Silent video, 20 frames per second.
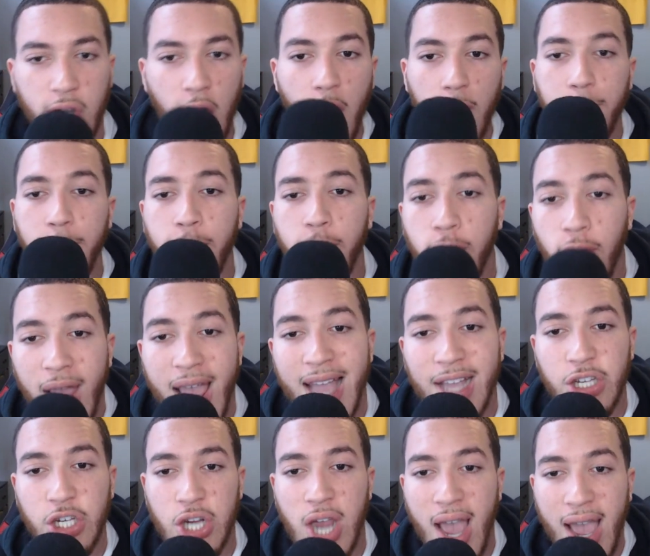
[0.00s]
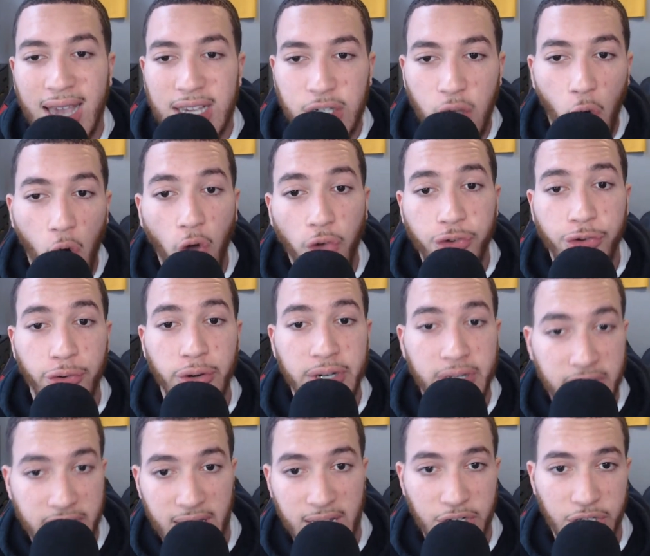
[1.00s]
are franchise-altering
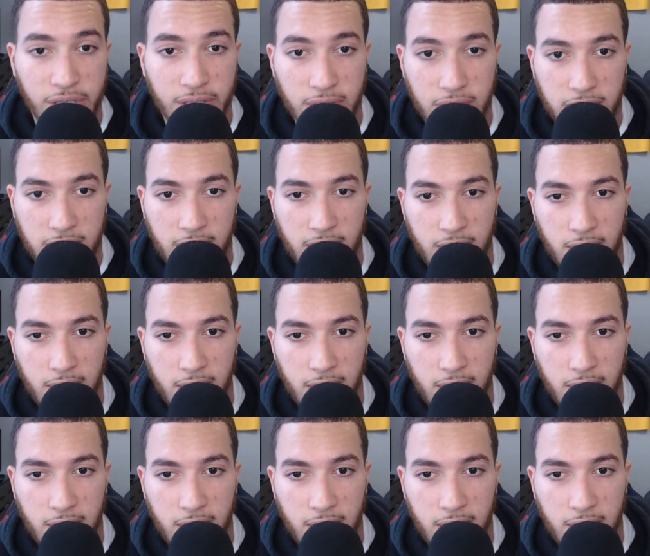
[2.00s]
decisions.